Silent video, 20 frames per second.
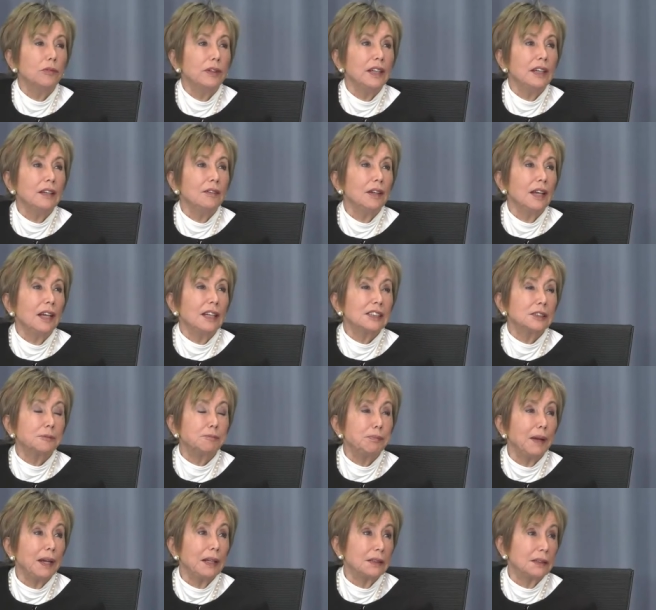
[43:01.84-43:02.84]
we
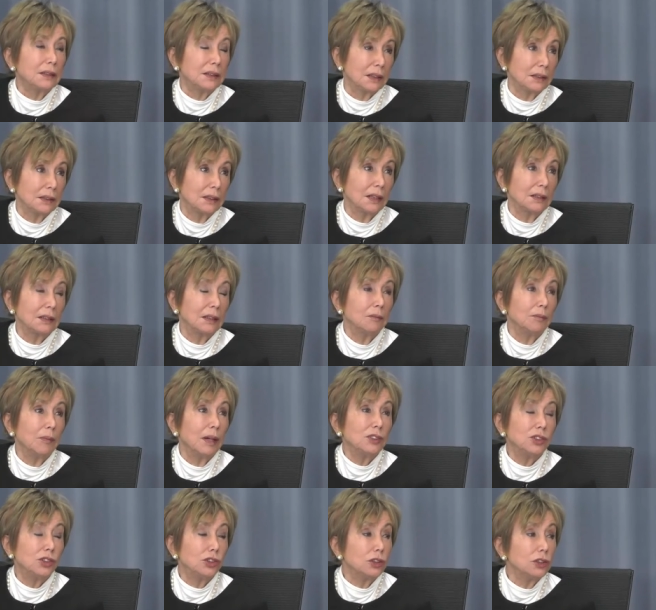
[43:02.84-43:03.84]
expected that the
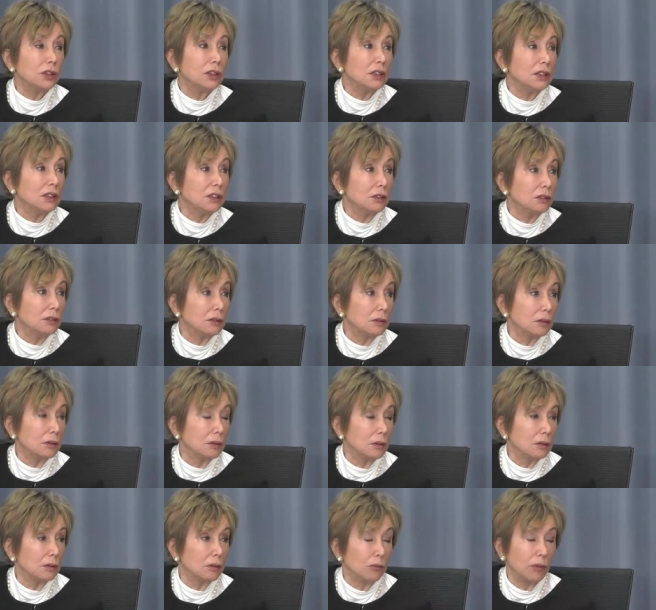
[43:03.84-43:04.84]
majority,
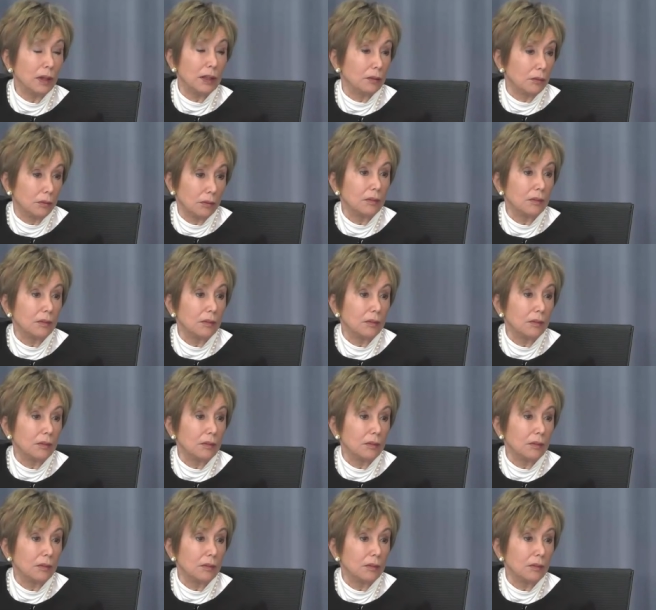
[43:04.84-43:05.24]
well,